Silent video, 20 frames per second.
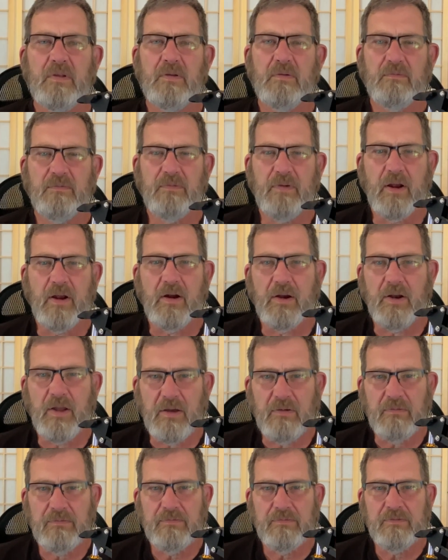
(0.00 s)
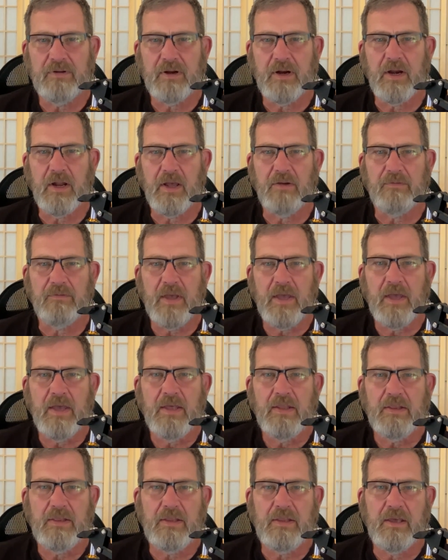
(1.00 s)
Fair enough. Fair enough.
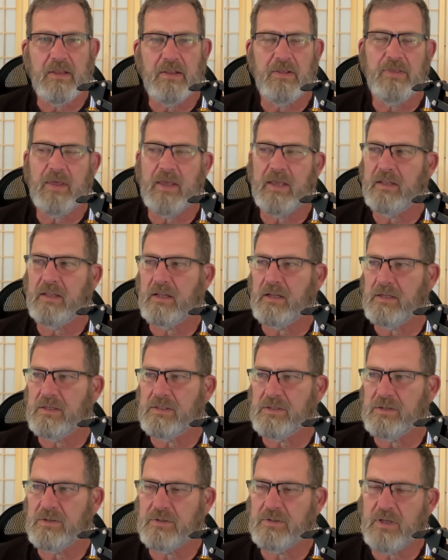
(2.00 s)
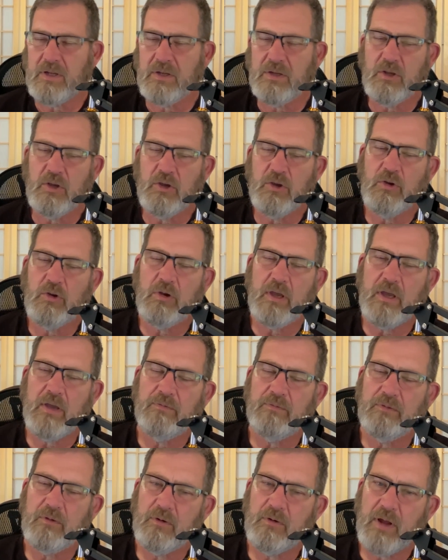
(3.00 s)
The other thing that listeners can do
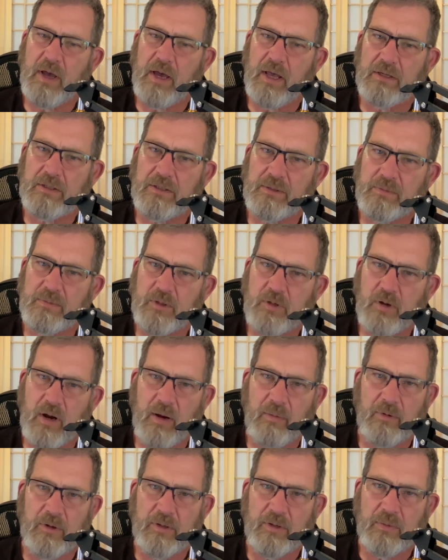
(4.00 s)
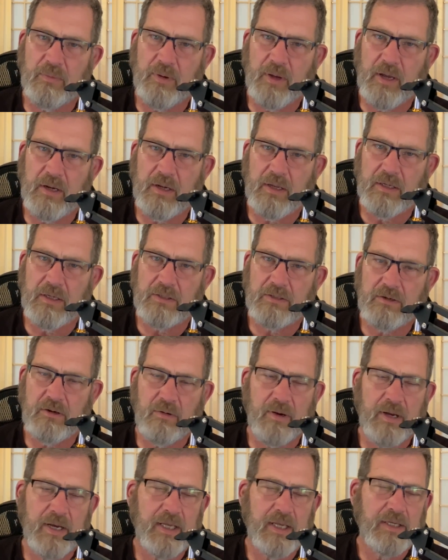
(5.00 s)
if you're not a subscriber to the podcast
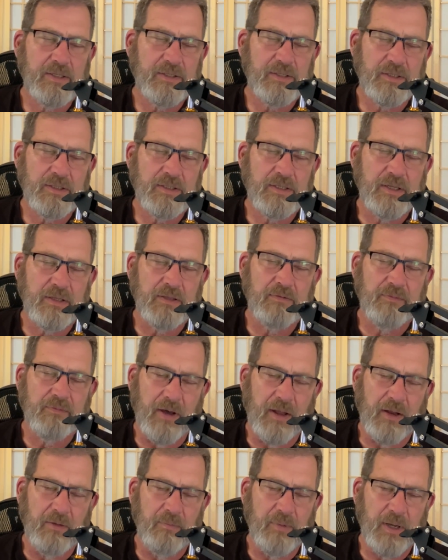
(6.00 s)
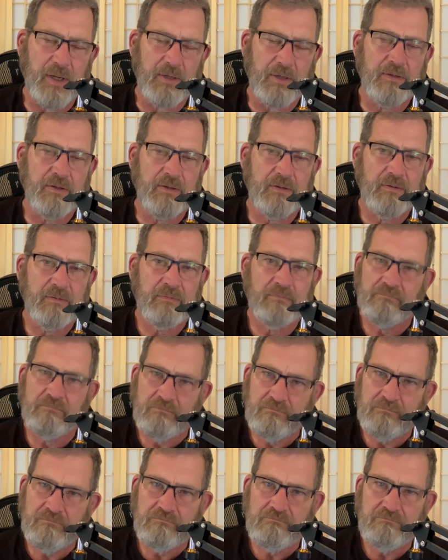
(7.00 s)
already is just hit the follow button.
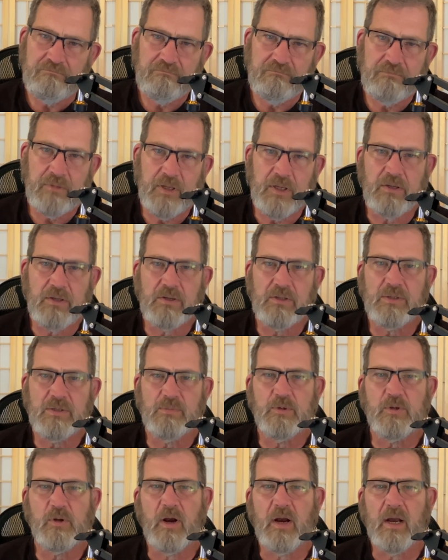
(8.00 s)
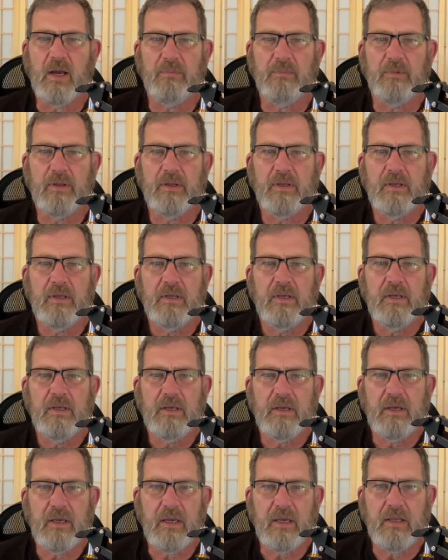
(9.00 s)
Then you're subscribed.
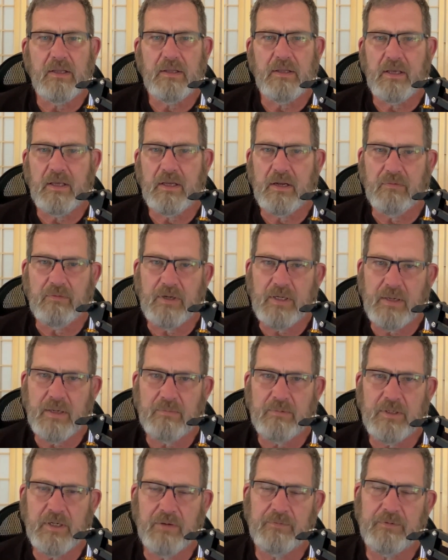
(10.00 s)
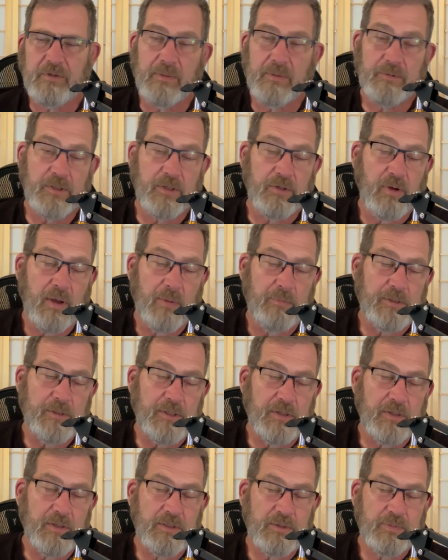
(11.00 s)
And then every time Jeff drops a new
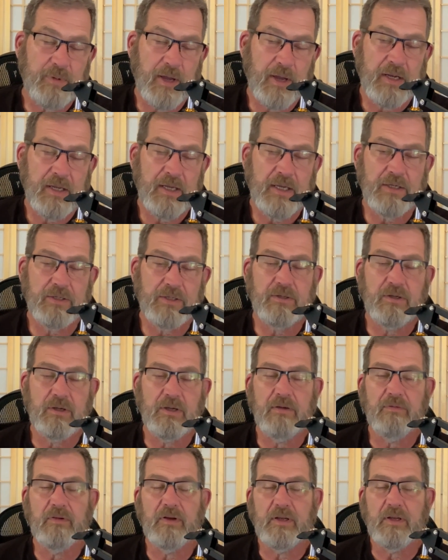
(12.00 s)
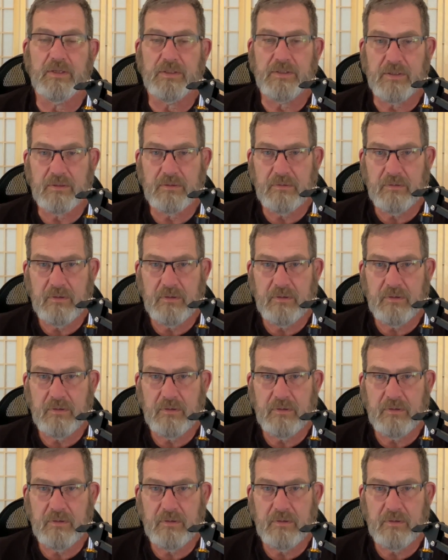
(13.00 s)
episode of this podcast, you can give it a listen.